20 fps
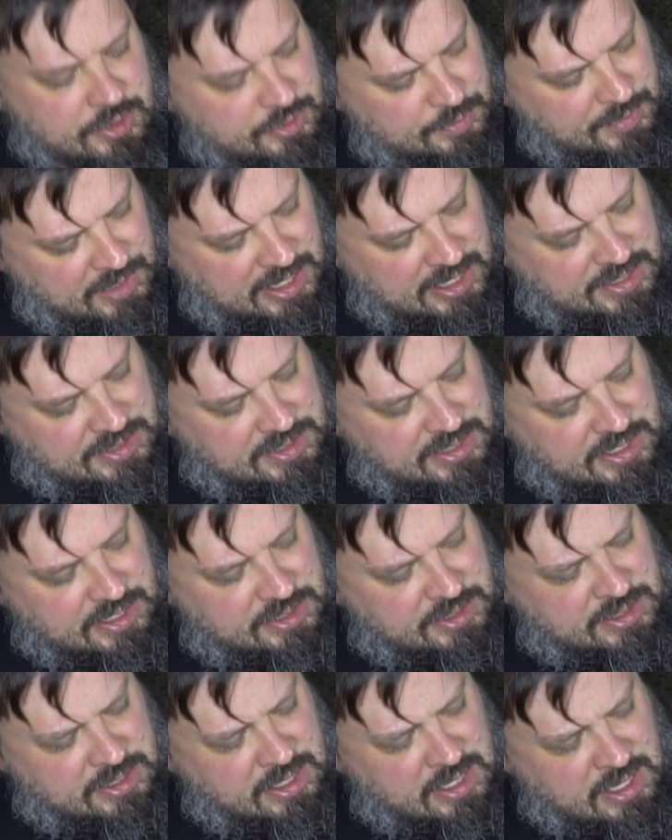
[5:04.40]
to use
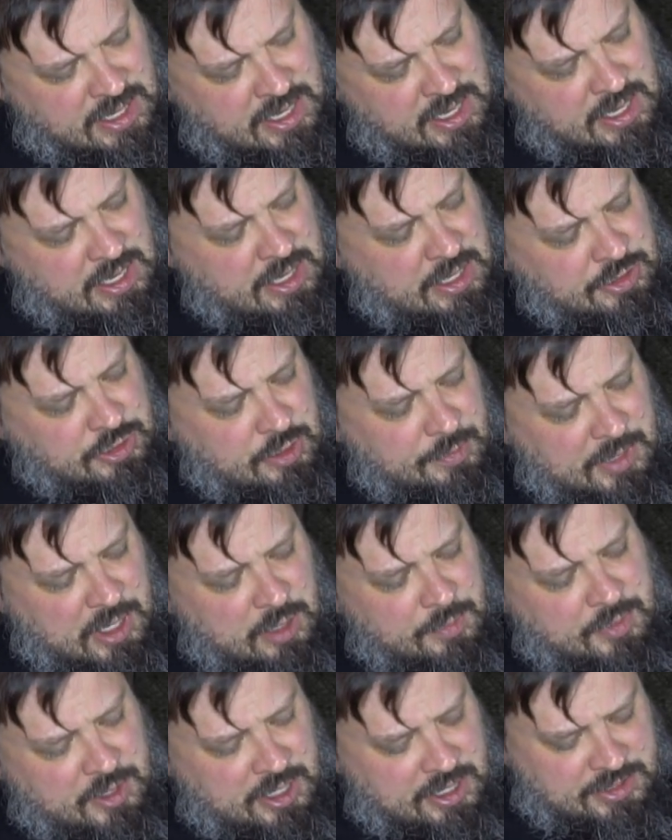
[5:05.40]
magazines. So metal
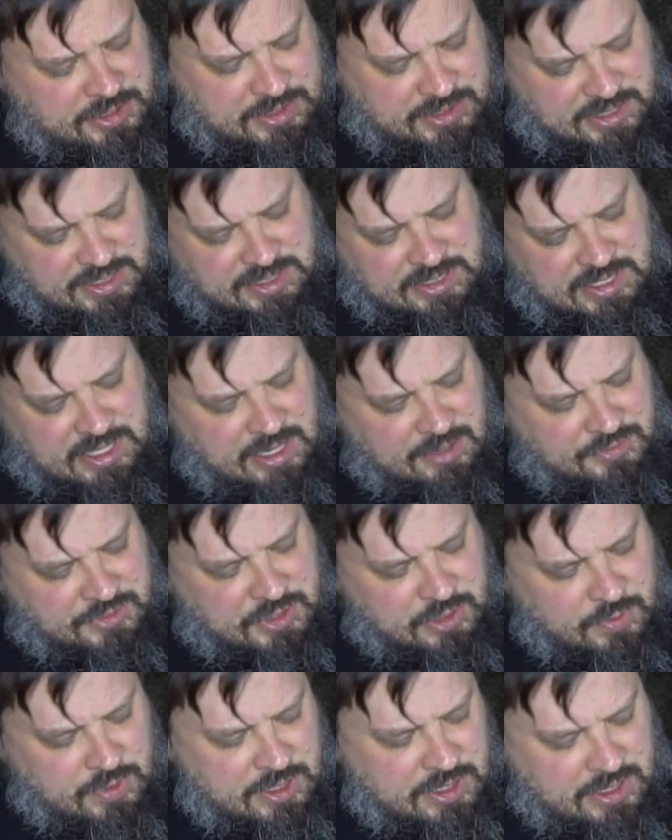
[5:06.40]
parts, decent heft
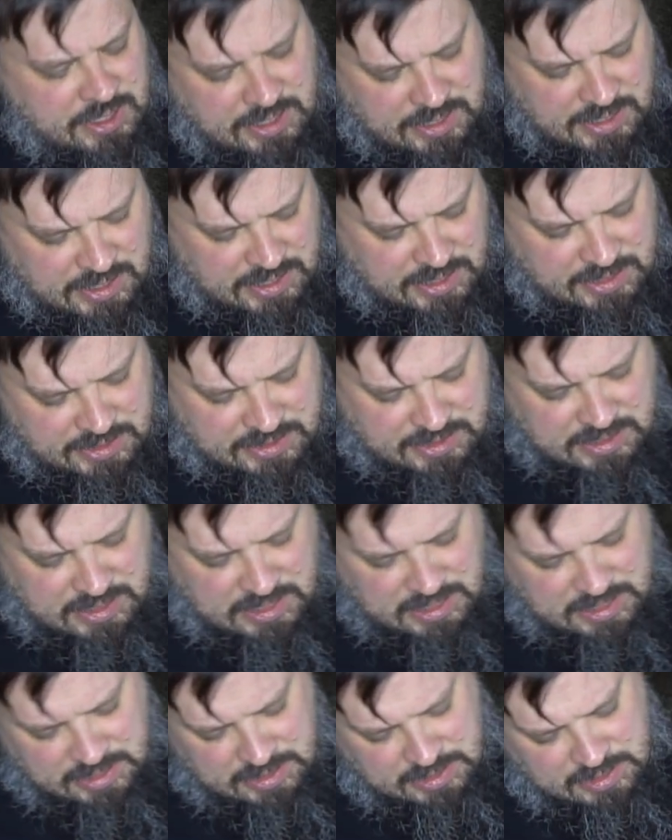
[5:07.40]
to it. It's
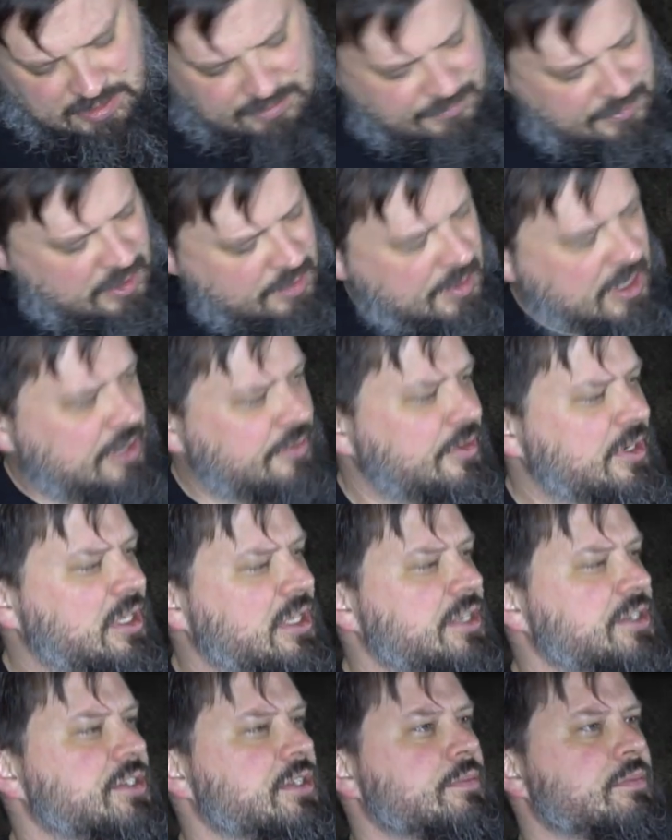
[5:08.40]
got a fair amount of
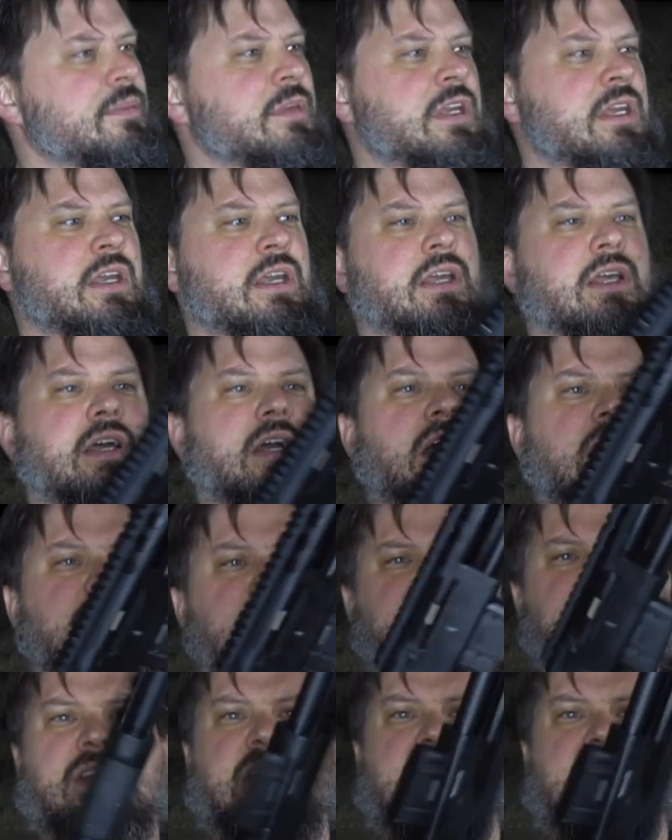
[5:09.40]
realism, this